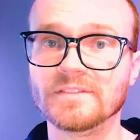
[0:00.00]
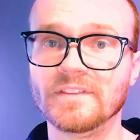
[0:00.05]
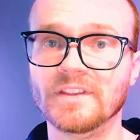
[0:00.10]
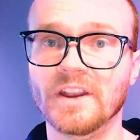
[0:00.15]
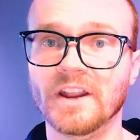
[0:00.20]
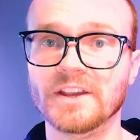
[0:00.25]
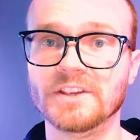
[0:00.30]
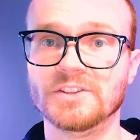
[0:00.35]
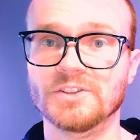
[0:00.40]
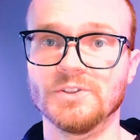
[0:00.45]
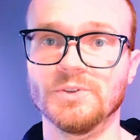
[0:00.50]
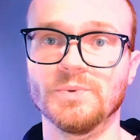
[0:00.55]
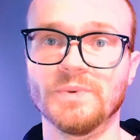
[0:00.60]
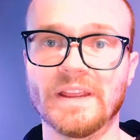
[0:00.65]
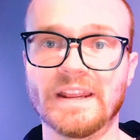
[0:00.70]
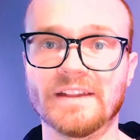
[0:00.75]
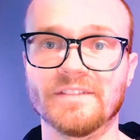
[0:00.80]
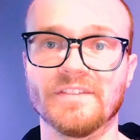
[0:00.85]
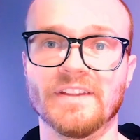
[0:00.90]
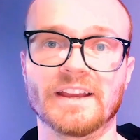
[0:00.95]
of the nice new
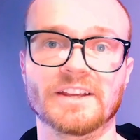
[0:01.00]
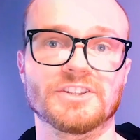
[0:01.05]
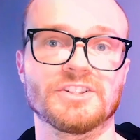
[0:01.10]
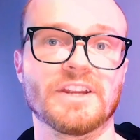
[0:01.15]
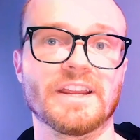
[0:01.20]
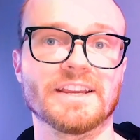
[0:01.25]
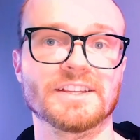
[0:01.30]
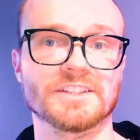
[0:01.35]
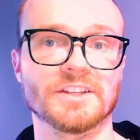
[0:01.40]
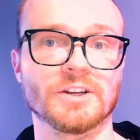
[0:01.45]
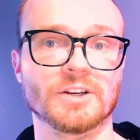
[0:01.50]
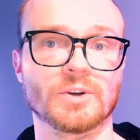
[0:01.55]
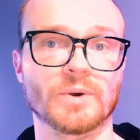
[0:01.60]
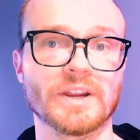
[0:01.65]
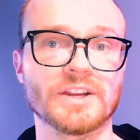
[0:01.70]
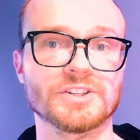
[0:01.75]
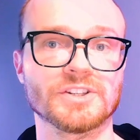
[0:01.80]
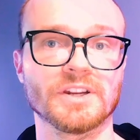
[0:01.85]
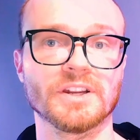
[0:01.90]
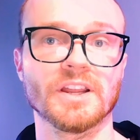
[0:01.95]
native Next.js
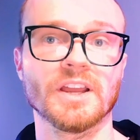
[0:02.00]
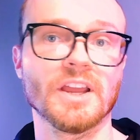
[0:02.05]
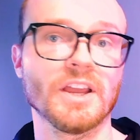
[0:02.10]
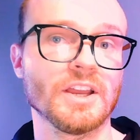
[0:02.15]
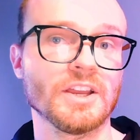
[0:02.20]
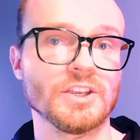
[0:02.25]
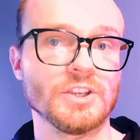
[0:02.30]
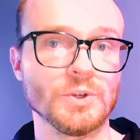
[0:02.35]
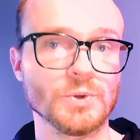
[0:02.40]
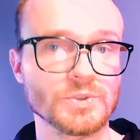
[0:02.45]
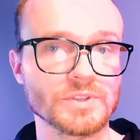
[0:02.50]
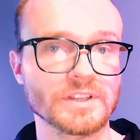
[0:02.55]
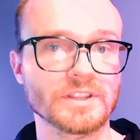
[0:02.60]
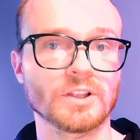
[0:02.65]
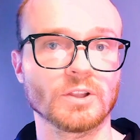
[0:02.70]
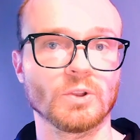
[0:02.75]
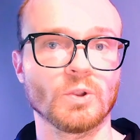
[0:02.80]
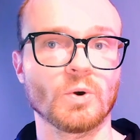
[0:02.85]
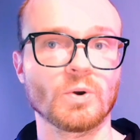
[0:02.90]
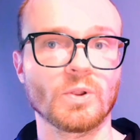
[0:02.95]
integration, using
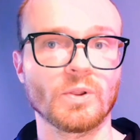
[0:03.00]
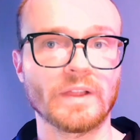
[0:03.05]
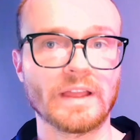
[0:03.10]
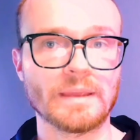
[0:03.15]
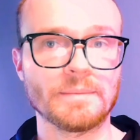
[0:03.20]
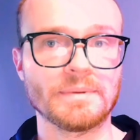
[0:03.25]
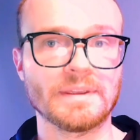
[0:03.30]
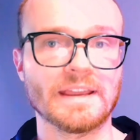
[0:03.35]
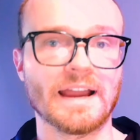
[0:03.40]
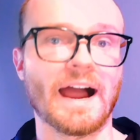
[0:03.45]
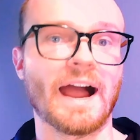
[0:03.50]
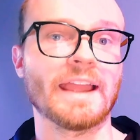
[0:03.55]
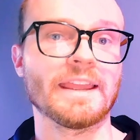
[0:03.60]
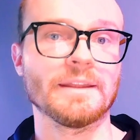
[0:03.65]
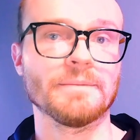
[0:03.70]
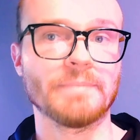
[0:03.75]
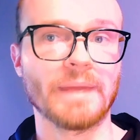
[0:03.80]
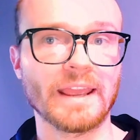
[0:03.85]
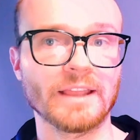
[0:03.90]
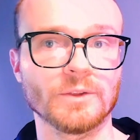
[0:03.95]
the local API
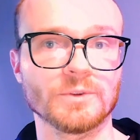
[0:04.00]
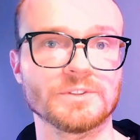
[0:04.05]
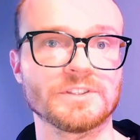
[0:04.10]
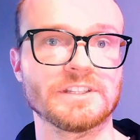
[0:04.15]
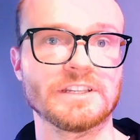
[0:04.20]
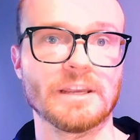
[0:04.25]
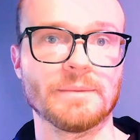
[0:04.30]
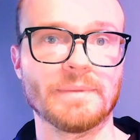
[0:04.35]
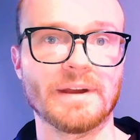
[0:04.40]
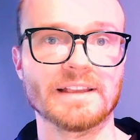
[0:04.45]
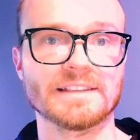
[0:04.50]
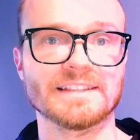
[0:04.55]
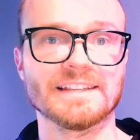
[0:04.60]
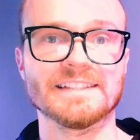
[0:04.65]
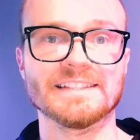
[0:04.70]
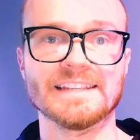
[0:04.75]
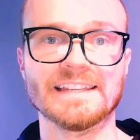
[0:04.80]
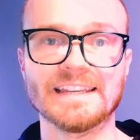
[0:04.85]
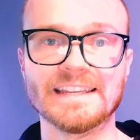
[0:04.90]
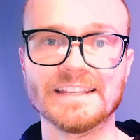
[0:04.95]
in Payload CMS
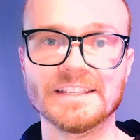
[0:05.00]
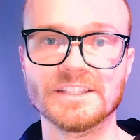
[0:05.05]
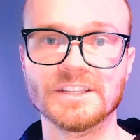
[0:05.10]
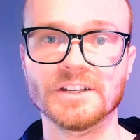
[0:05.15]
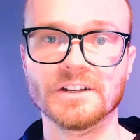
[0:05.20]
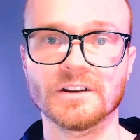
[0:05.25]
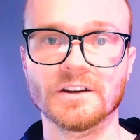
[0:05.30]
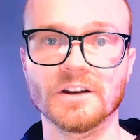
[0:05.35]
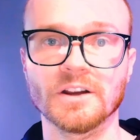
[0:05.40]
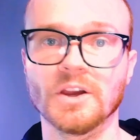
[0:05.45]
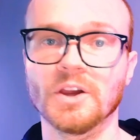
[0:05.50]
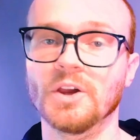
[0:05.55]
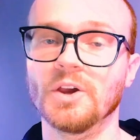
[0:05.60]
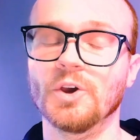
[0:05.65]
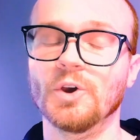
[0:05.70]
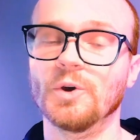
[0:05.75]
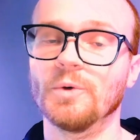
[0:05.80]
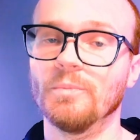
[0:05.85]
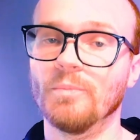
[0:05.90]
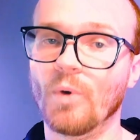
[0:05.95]
is easier,
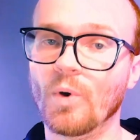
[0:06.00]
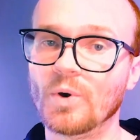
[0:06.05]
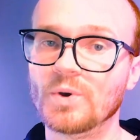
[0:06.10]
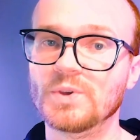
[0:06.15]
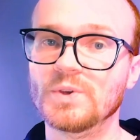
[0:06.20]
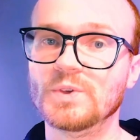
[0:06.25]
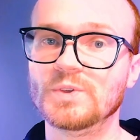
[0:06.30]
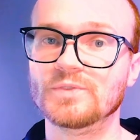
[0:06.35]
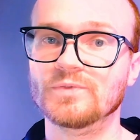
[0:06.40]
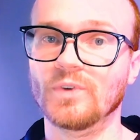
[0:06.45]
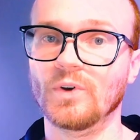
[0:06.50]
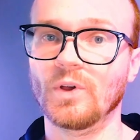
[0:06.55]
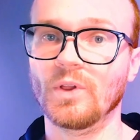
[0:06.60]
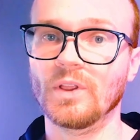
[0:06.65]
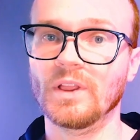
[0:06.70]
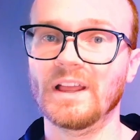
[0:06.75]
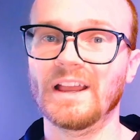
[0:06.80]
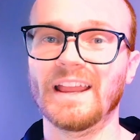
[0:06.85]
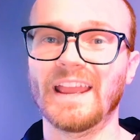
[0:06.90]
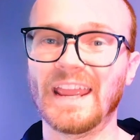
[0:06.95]
more
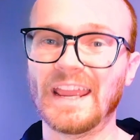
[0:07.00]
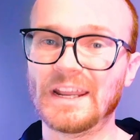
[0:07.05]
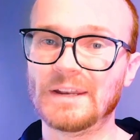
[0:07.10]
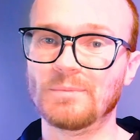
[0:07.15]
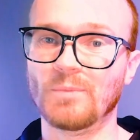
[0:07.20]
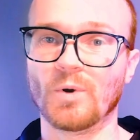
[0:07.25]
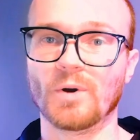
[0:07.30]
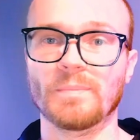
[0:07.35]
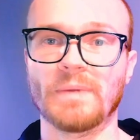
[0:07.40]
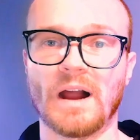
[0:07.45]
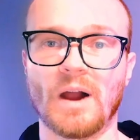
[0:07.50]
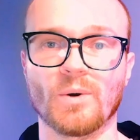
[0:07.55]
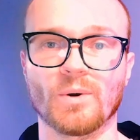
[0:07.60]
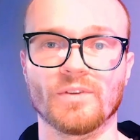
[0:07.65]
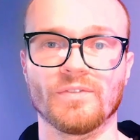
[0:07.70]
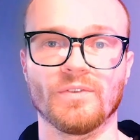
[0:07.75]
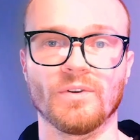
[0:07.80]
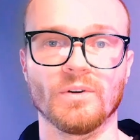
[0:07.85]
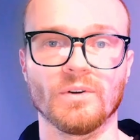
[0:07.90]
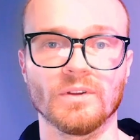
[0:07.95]
useful, and more
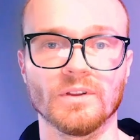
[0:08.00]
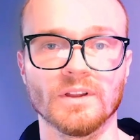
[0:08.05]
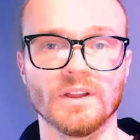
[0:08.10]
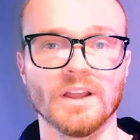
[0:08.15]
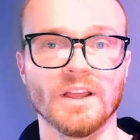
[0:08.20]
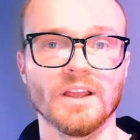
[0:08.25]
powerful.